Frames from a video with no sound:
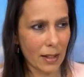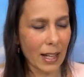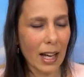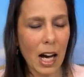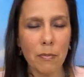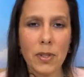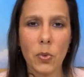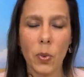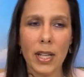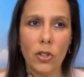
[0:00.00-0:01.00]
comes
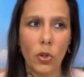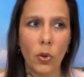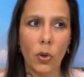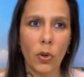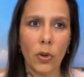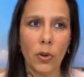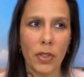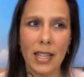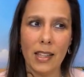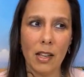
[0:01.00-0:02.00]
when you're
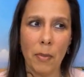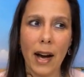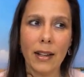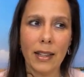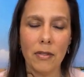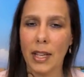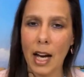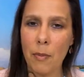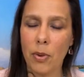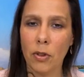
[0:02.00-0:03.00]
thinking about giving
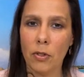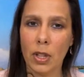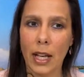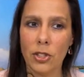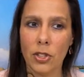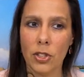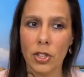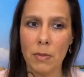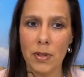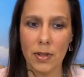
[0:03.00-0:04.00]
up on
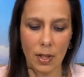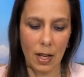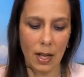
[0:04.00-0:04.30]
relationships